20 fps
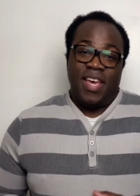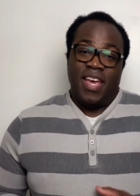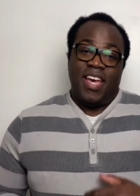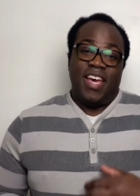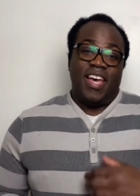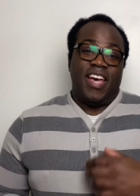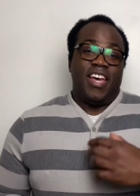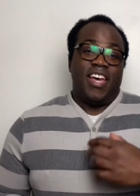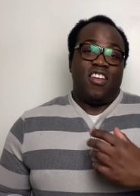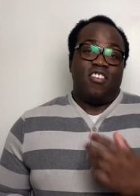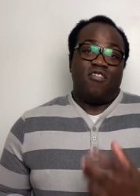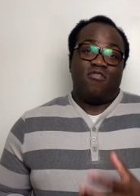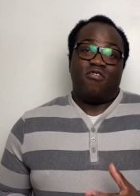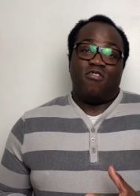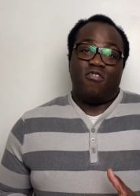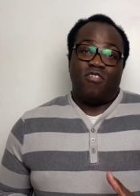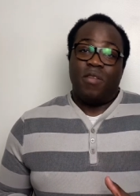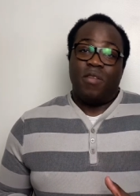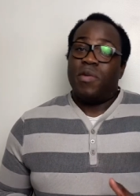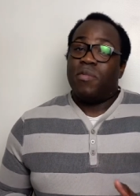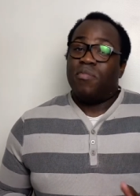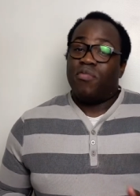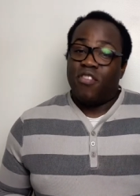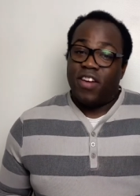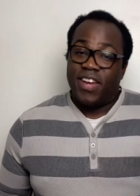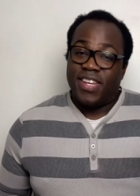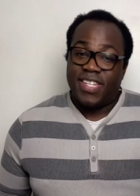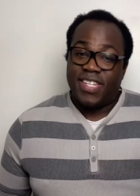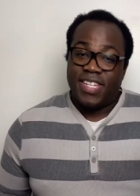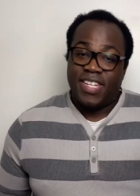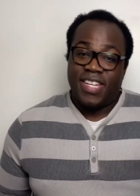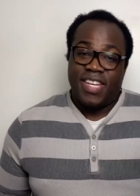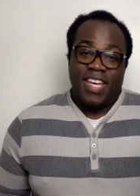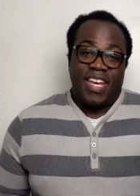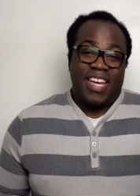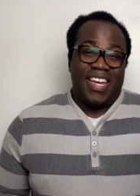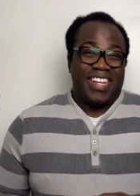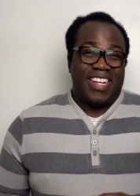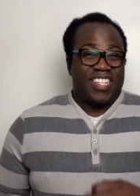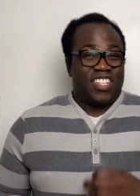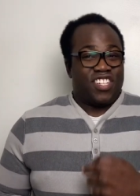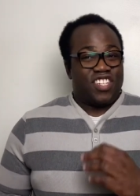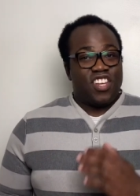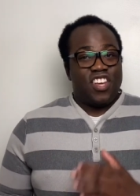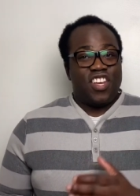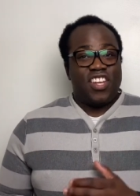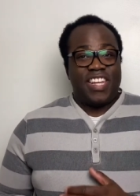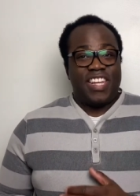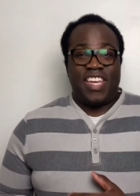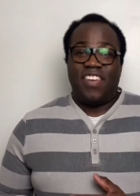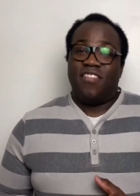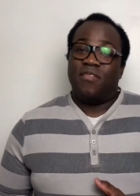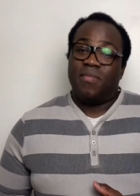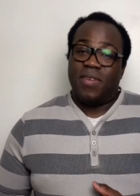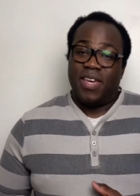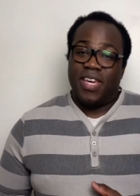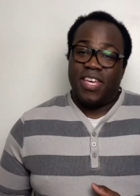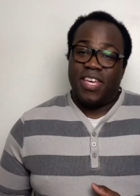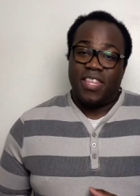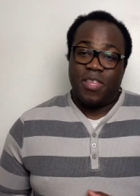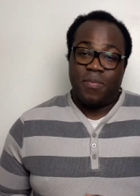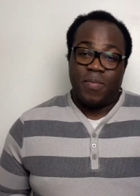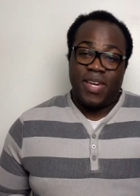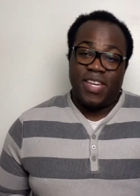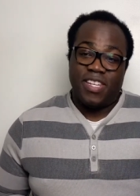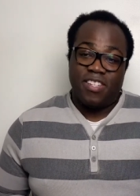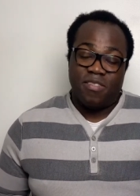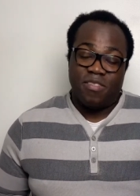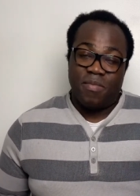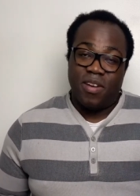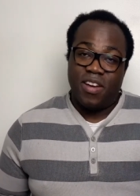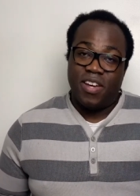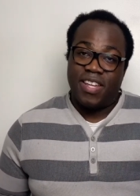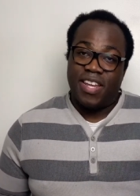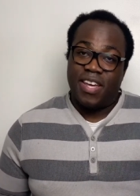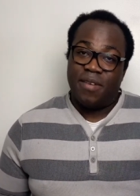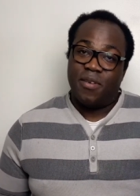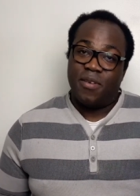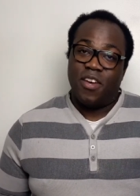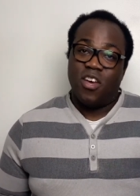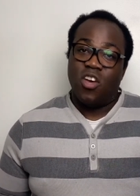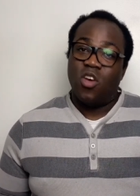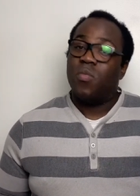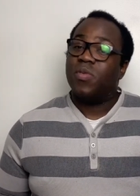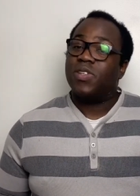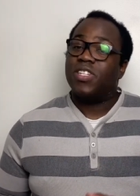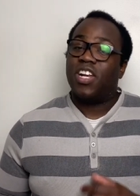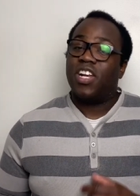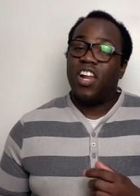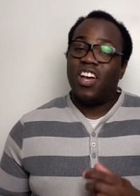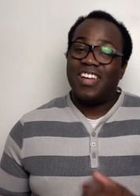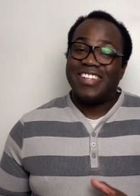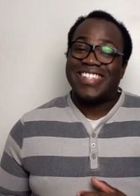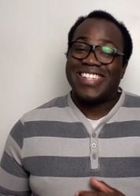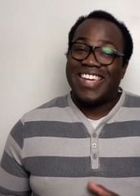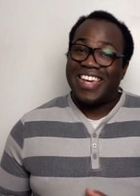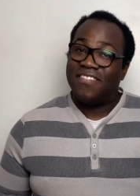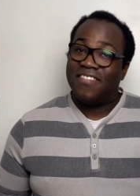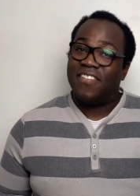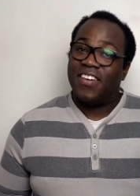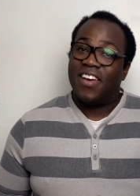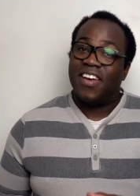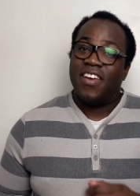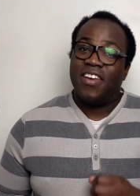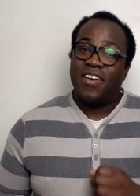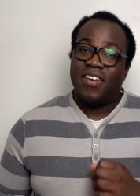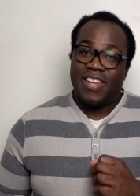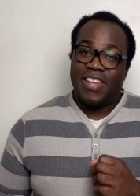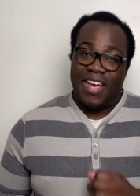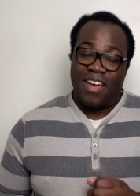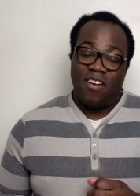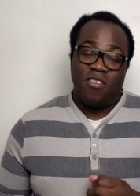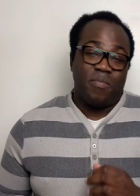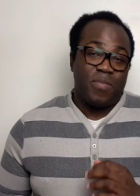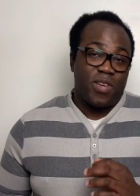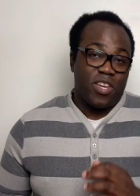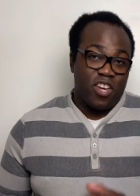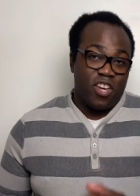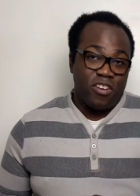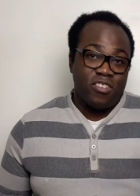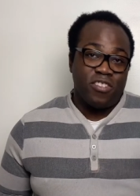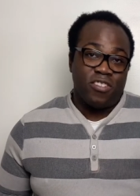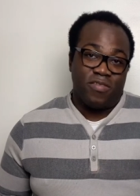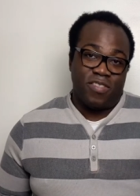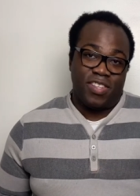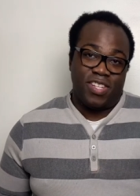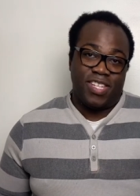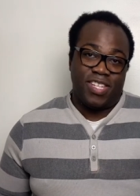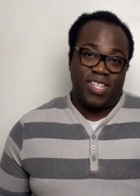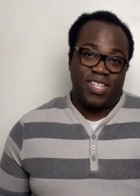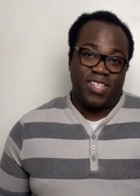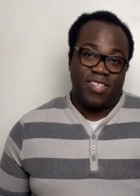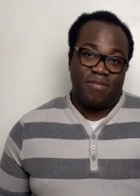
and overall I'm impressed and it's certainly given me the peace of mind that my home is a lot safer now because of the system.